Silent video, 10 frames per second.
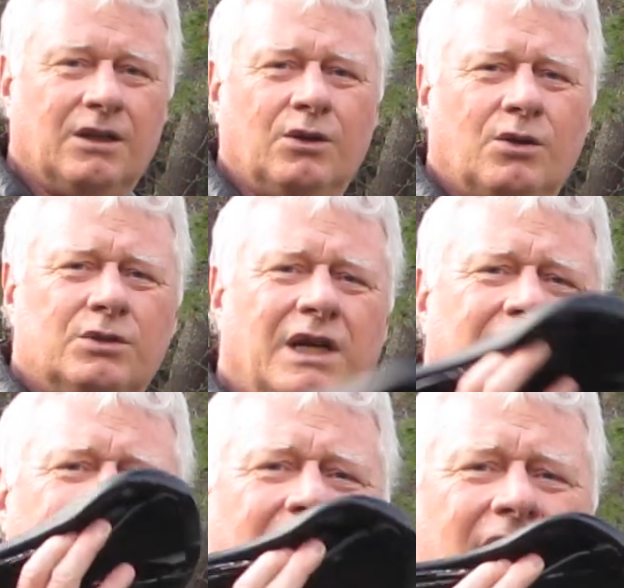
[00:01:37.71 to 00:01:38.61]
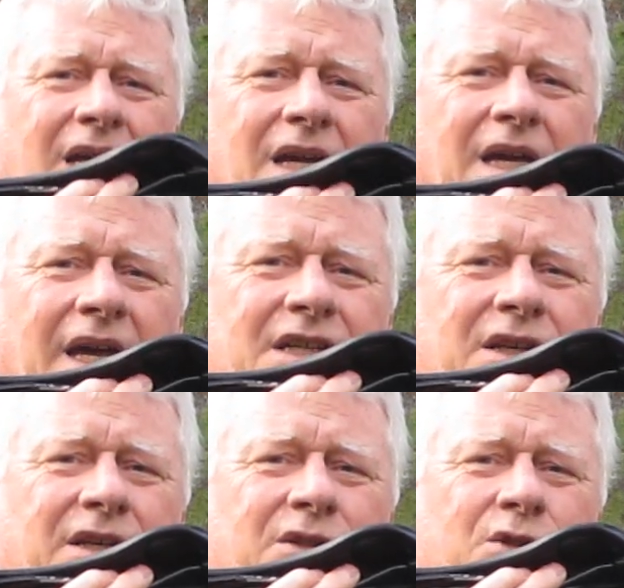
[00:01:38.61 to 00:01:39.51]
little tiny hex
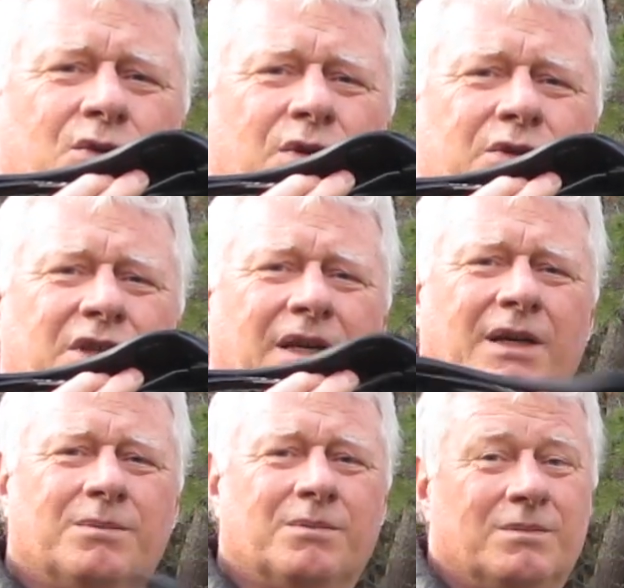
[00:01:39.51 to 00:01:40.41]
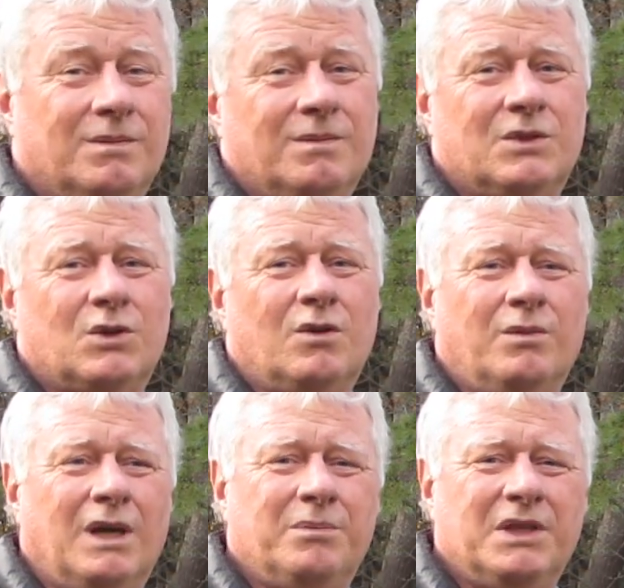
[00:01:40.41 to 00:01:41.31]
head screws in it, so it
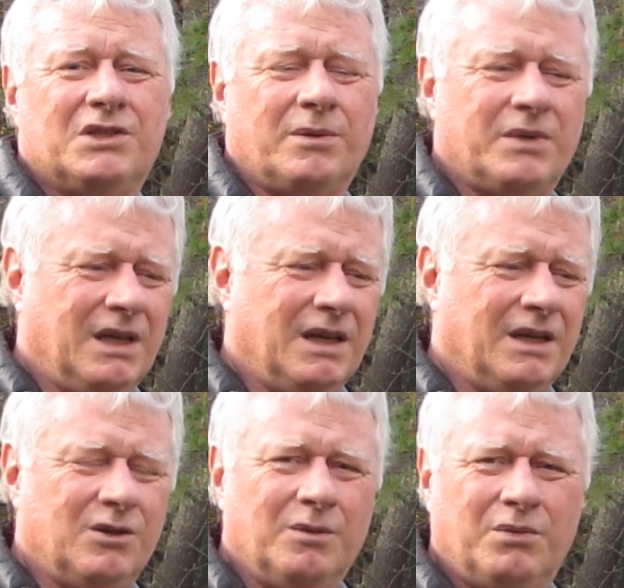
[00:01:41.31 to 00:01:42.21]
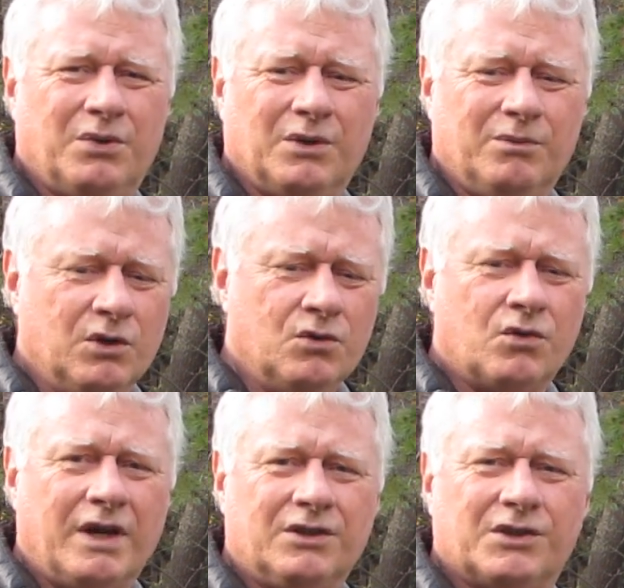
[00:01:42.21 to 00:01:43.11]
might be something I could put new
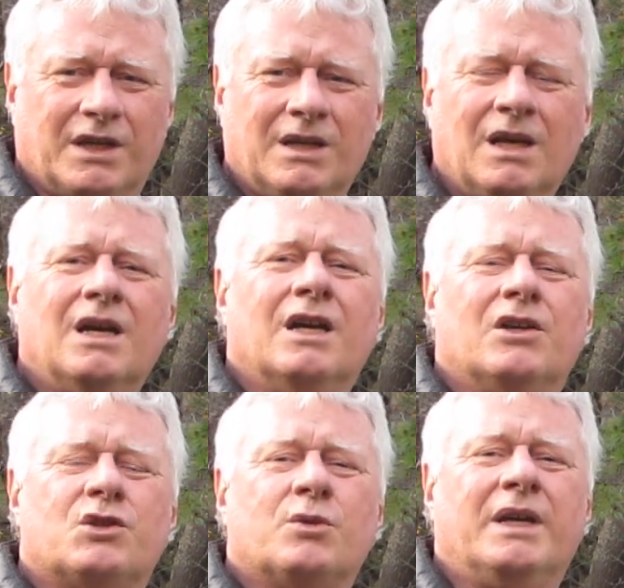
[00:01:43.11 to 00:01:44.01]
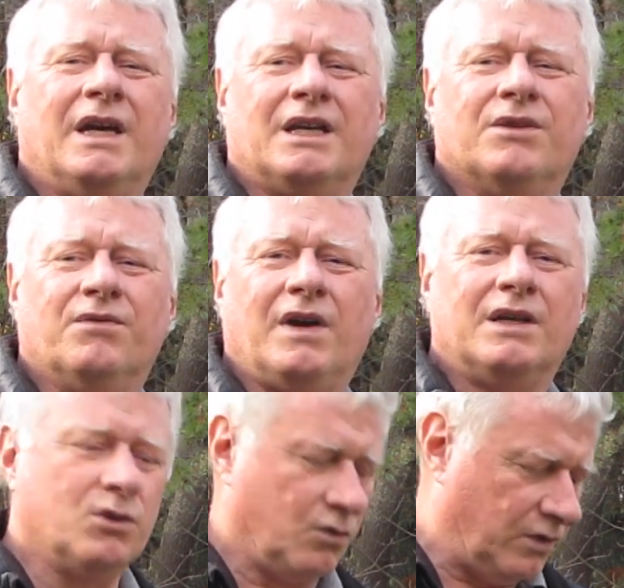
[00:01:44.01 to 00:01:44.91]
rails in, assuming I can
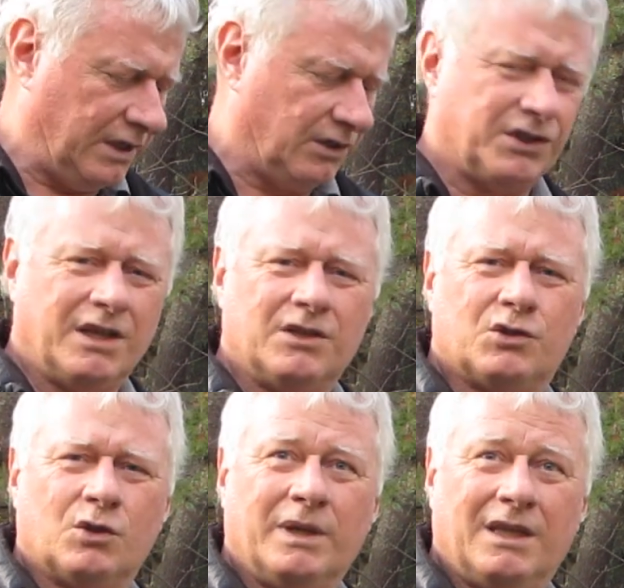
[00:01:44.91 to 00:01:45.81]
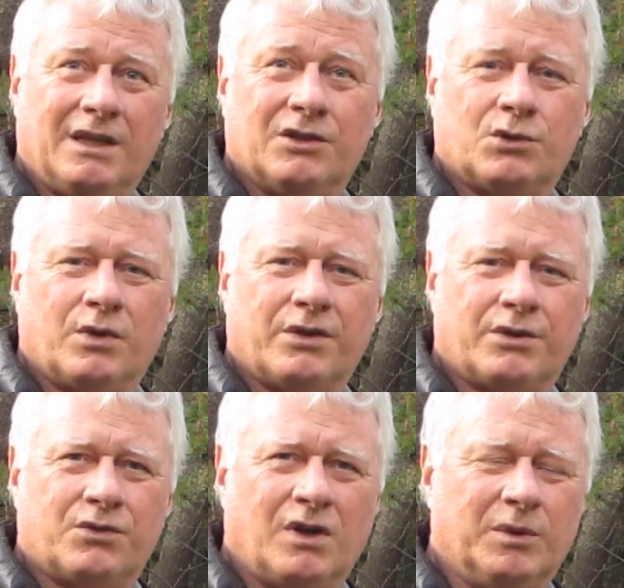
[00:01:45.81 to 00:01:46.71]
find new rails and assuming that it's worth
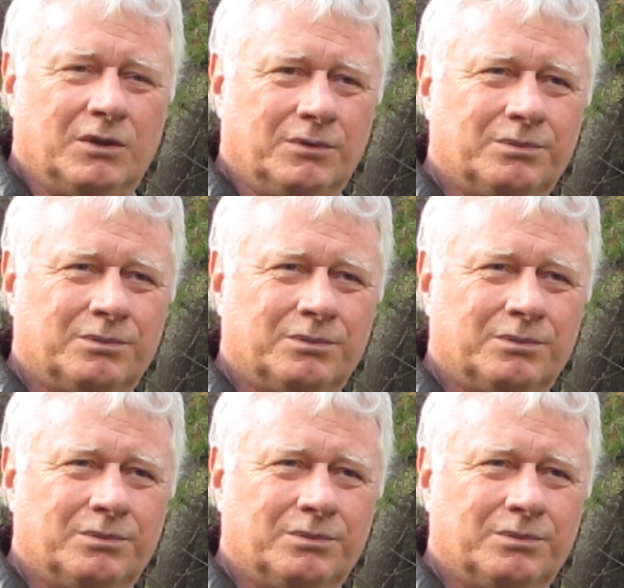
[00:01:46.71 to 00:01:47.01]
the trouble.